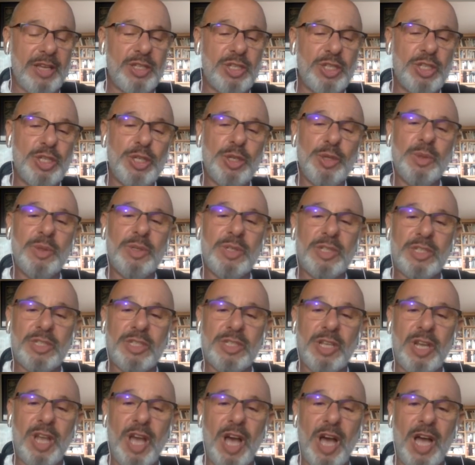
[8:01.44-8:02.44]
students
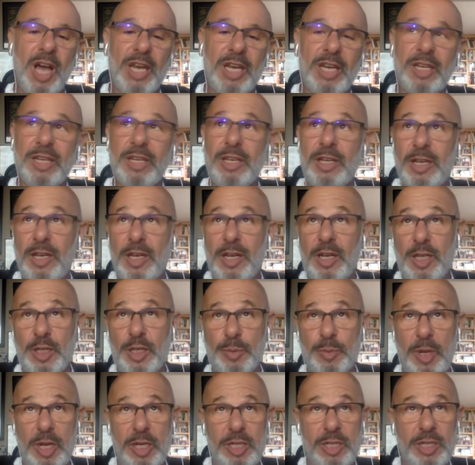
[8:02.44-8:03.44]
a lot,
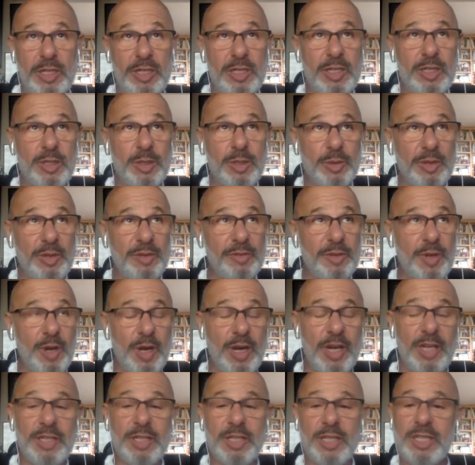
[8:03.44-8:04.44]
especially since we've
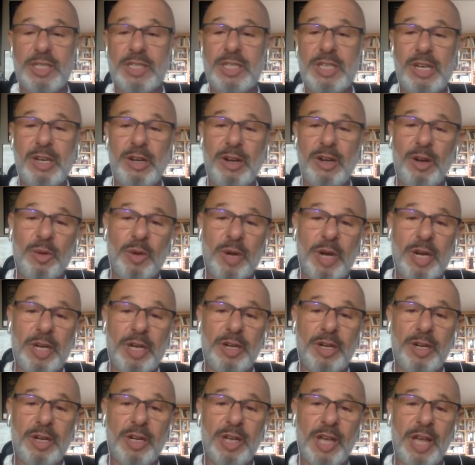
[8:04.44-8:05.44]
gone into this era where
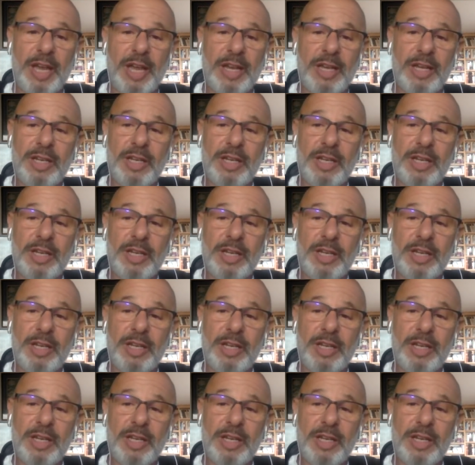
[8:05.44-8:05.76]
you're like